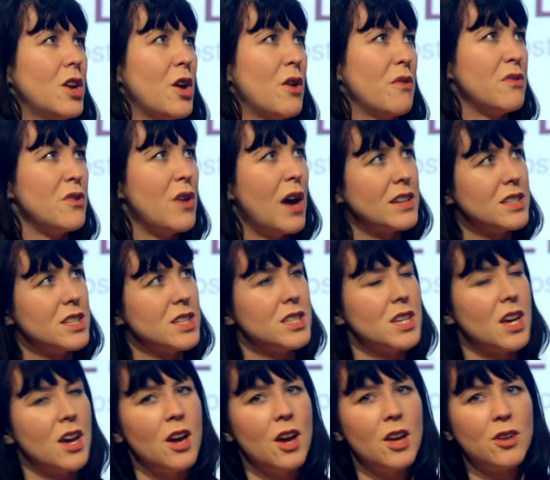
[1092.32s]
know, if you had to
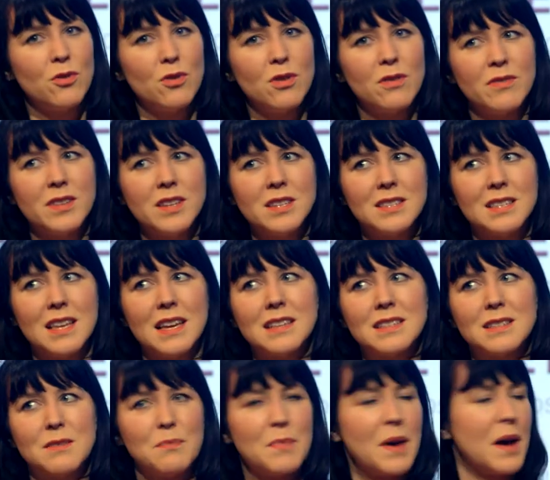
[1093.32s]
turn all of these
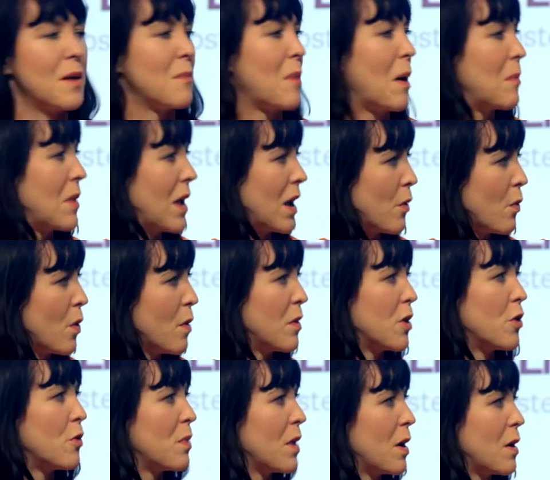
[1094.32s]
things about being a
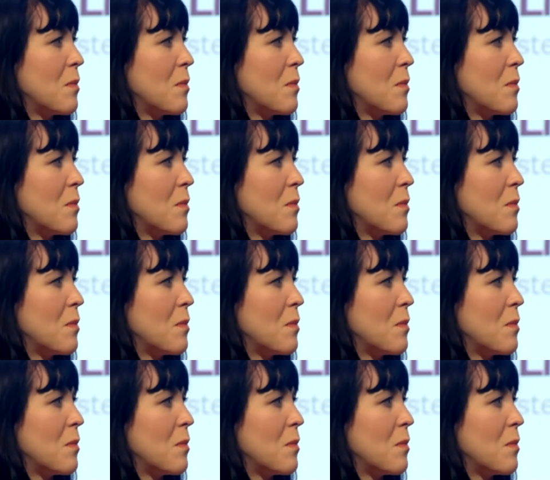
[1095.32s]
woman or